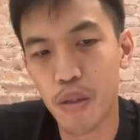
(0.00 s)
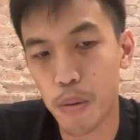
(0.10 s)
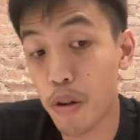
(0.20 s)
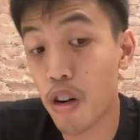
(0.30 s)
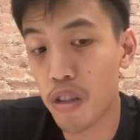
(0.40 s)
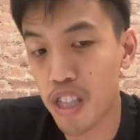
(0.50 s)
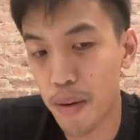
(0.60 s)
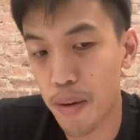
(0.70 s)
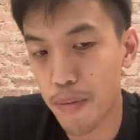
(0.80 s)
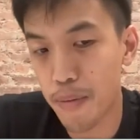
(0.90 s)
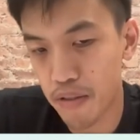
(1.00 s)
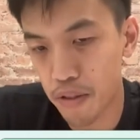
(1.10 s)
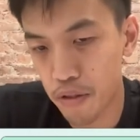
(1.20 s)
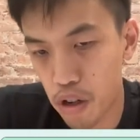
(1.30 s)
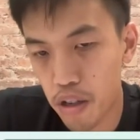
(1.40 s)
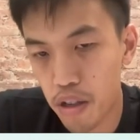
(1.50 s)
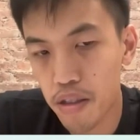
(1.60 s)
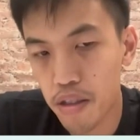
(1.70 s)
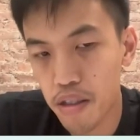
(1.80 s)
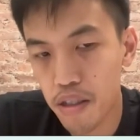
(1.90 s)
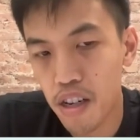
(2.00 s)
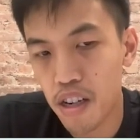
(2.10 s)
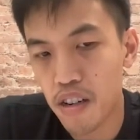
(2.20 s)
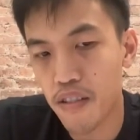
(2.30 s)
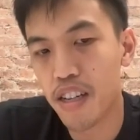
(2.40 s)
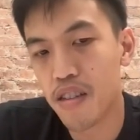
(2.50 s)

is what we call dynamic withdrawals, right?